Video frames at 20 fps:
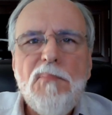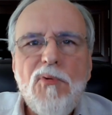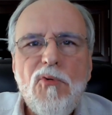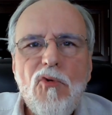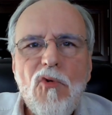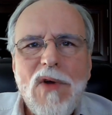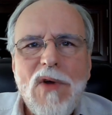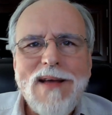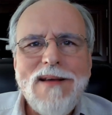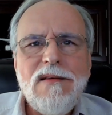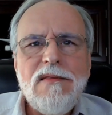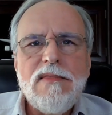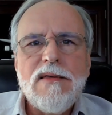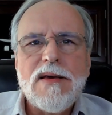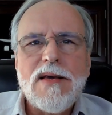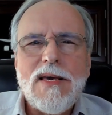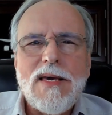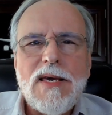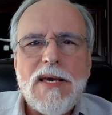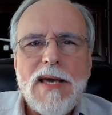Bring the
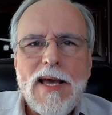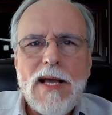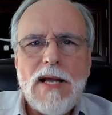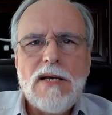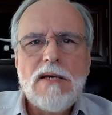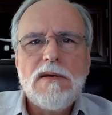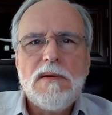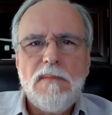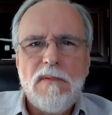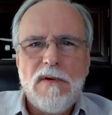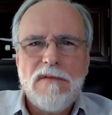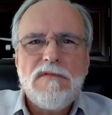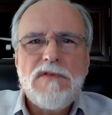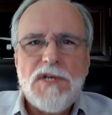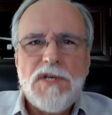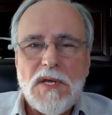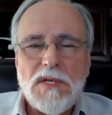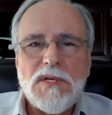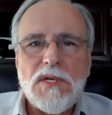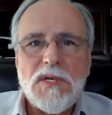kingdom of
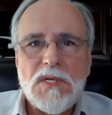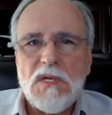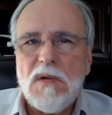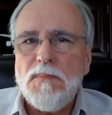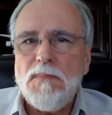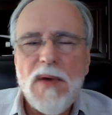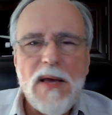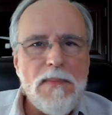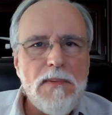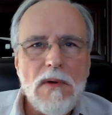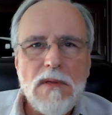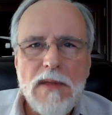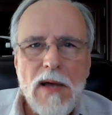Jesus to people.